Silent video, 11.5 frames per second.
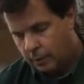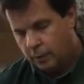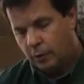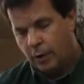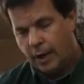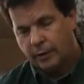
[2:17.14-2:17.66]

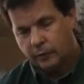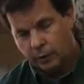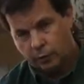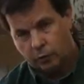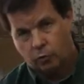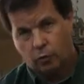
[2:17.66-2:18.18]
Little
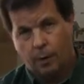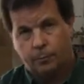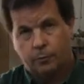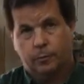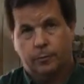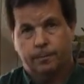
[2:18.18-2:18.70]
accent
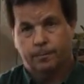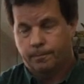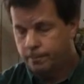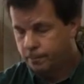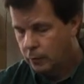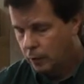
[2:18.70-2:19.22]
strips.
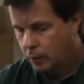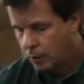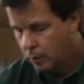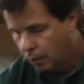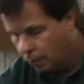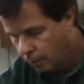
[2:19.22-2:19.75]

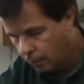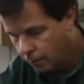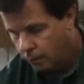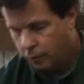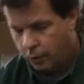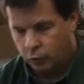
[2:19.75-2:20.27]

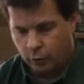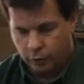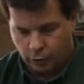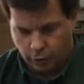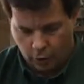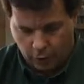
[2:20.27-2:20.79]
On this
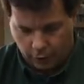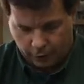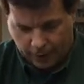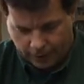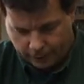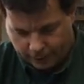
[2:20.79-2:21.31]
one, you'll notice
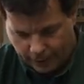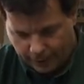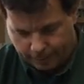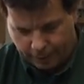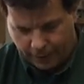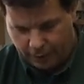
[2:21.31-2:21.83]
I just
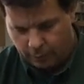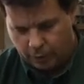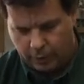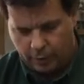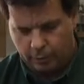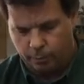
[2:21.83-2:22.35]
kind of played
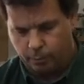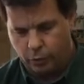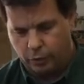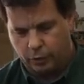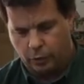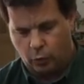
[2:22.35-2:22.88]
with it and
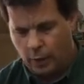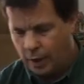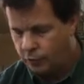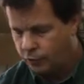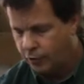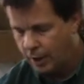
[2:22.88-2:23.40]
put a little
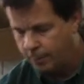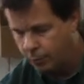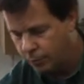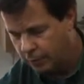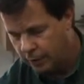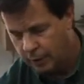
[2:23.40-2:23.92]
wedge shape
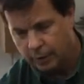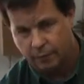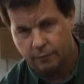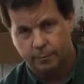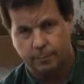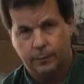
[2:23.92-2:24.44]
on the end
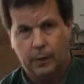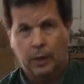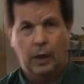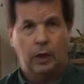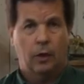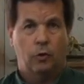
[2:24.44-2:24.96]
of them.
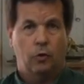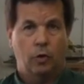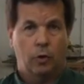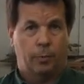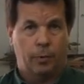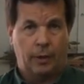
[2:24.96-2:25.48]

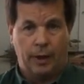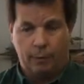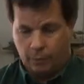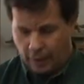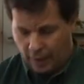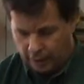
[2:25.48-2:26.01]
You can
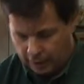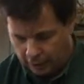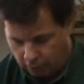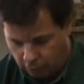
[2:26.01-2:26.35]
play with that and get